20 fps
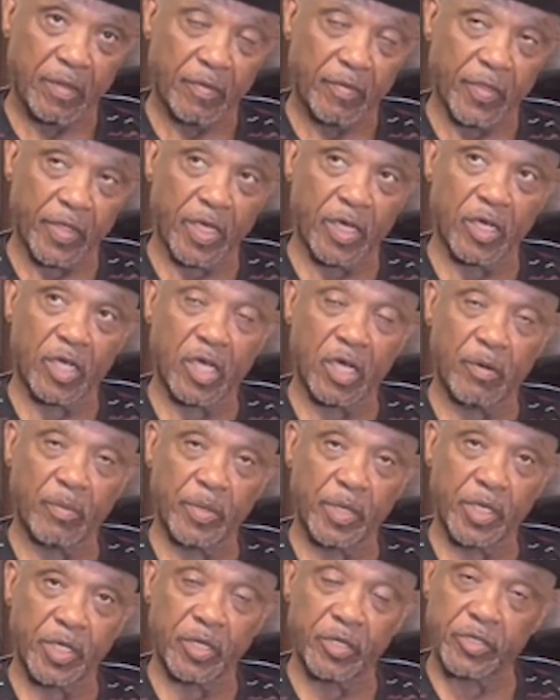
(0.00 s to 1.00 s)
They'll come
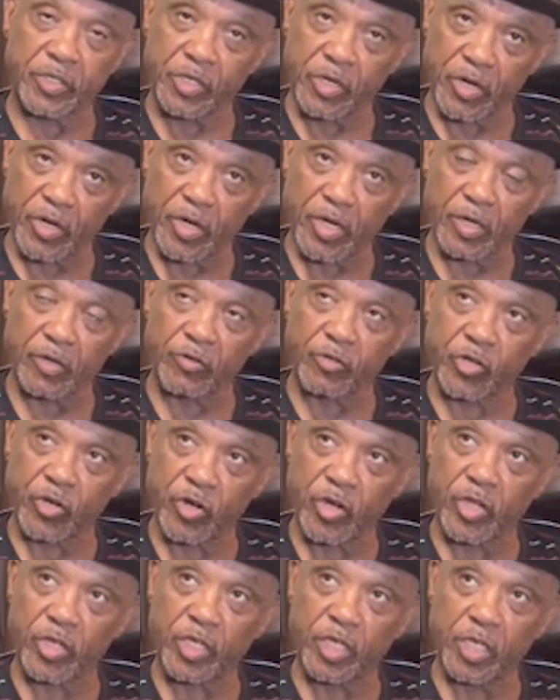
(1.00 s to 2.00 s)
and get a
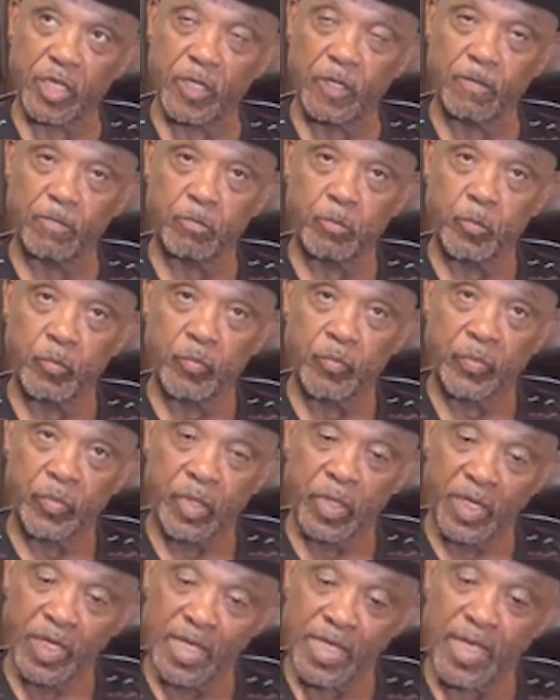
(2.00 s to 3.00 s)
turnkey.
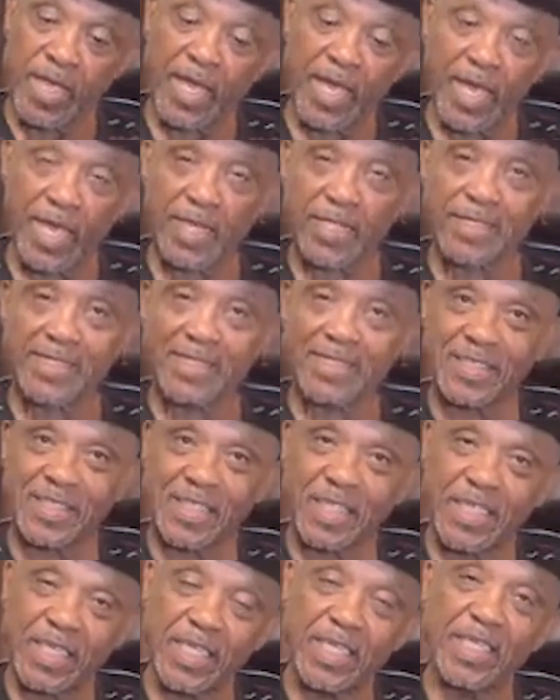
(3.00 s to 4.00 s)
He has the
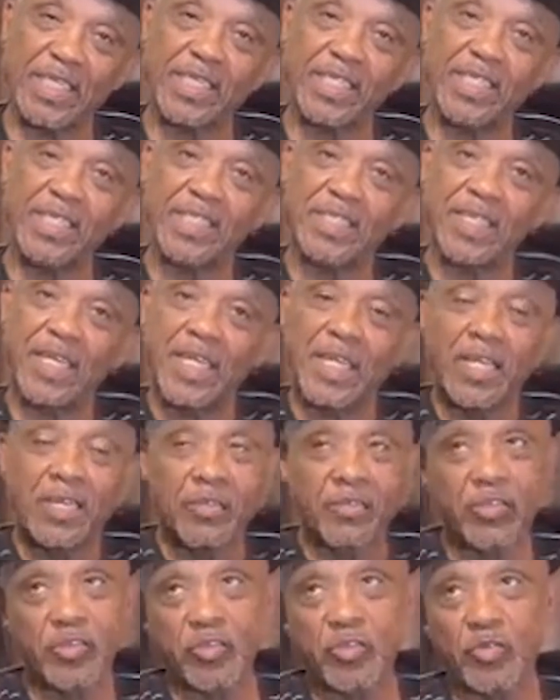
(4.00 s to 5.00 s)
keys.
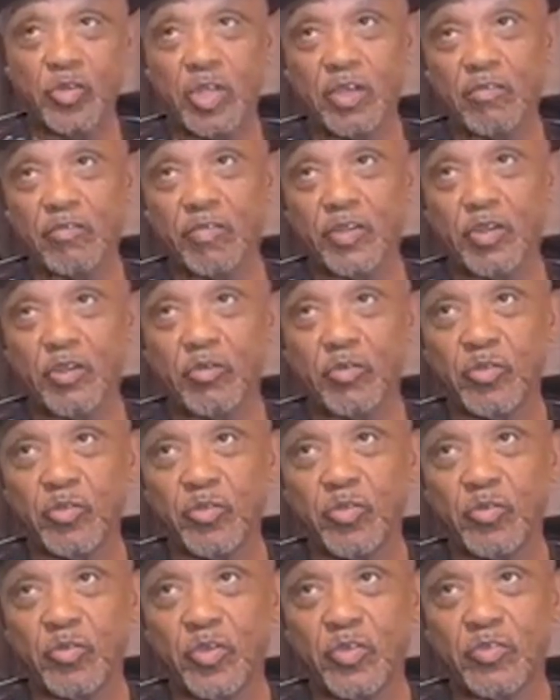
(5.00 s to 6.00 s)
See, you never know.
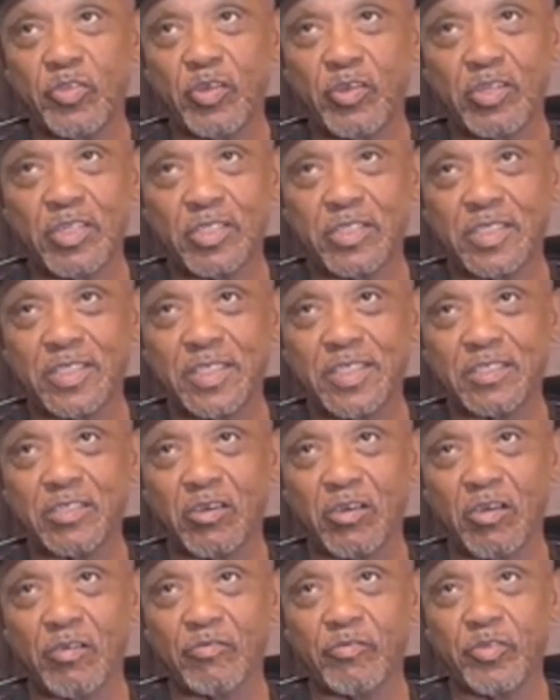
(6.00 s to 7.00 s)
It's hard
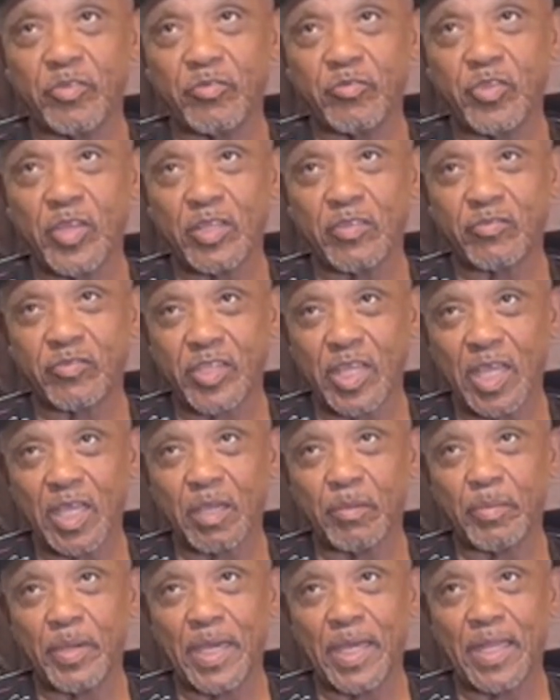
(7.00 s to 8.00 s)
for you to
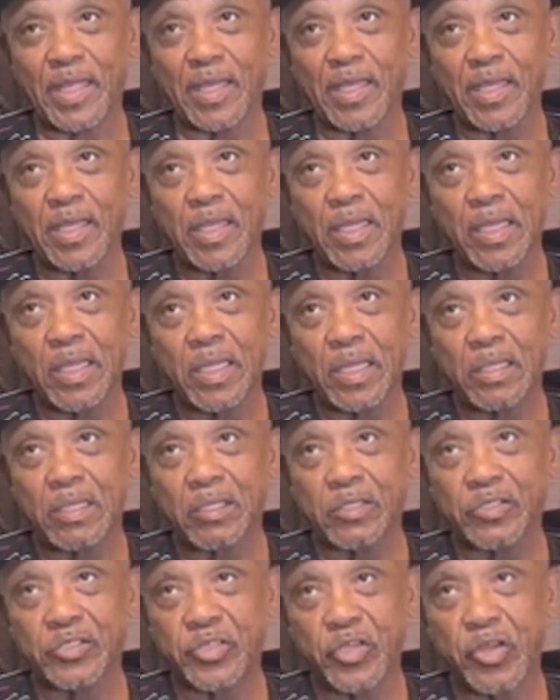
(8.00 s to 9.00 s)
think about it.
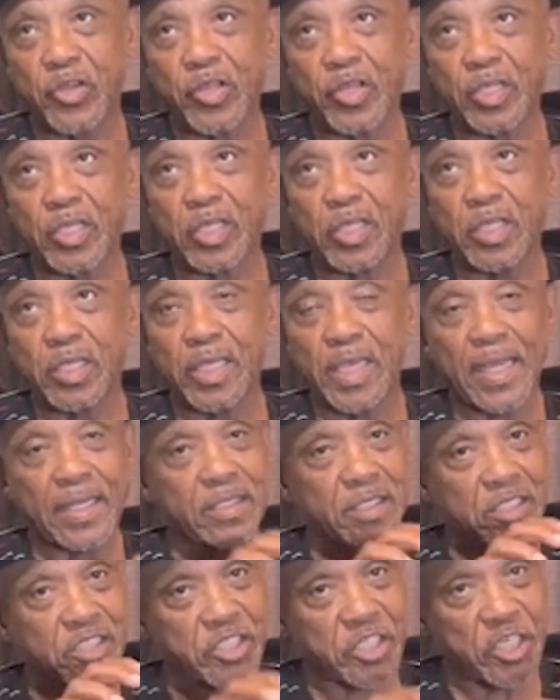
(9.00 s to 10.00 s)
The turnkey got
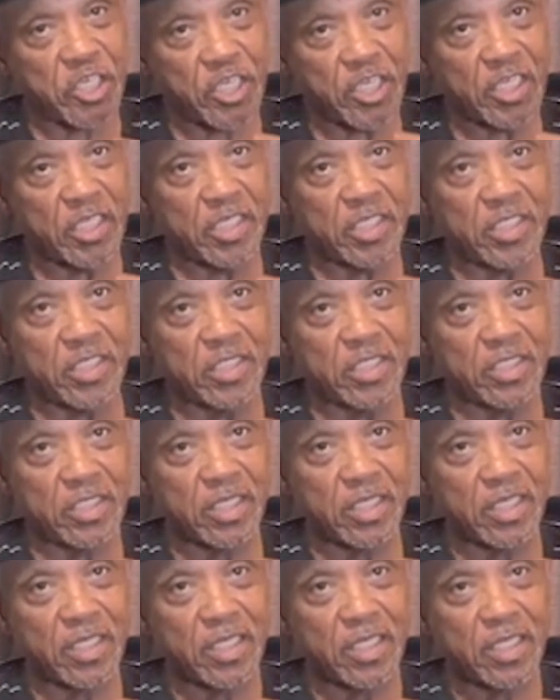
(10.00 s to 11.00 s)
the keys
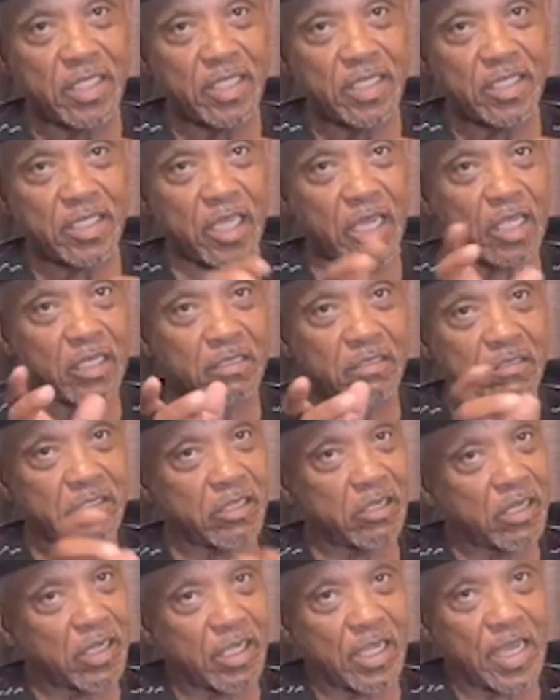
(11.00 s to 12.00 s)
to
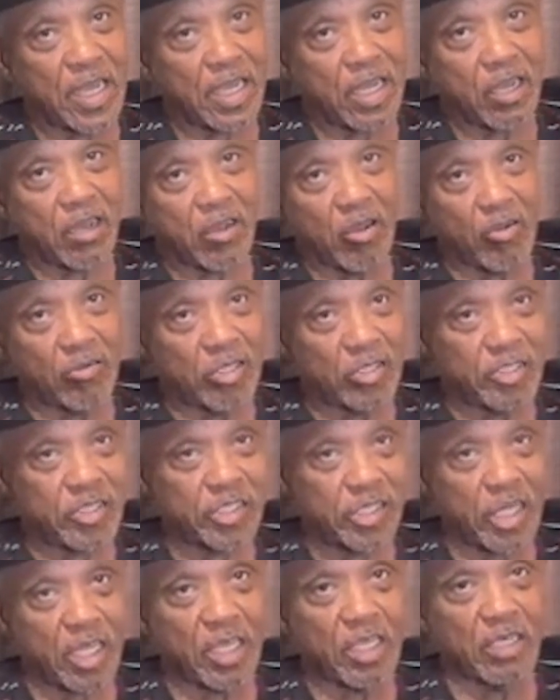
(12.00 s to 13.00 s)
unlock all the
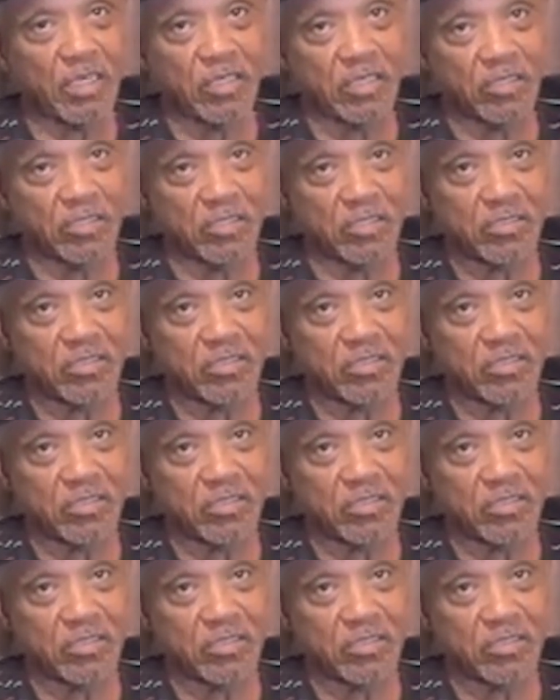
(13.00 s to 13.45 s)
cells,